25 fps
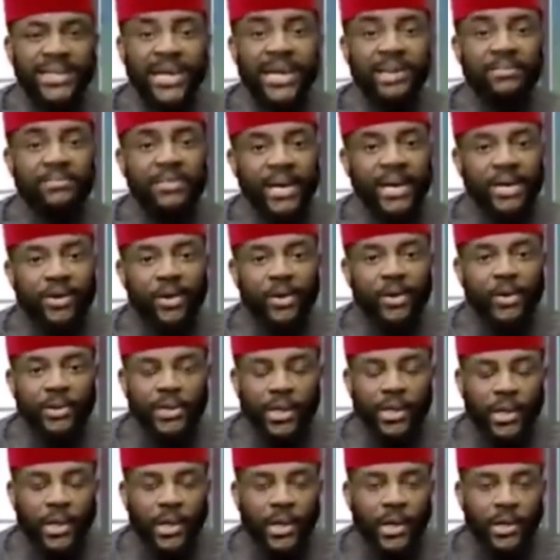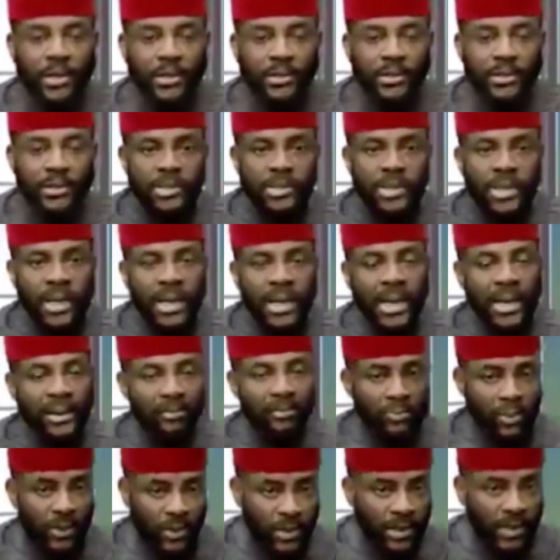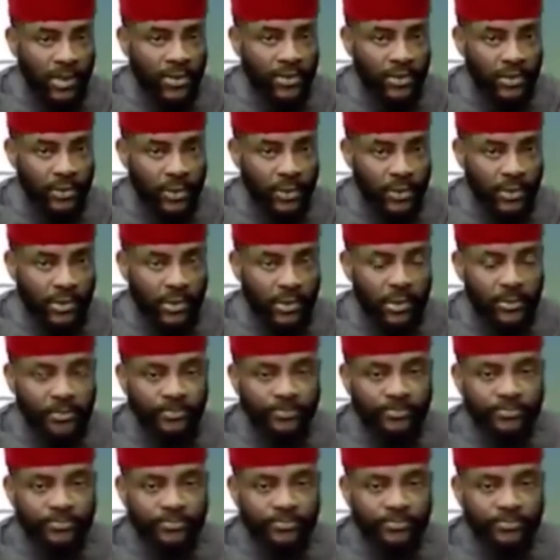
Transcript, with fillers: six to ten men holding guns and blocking the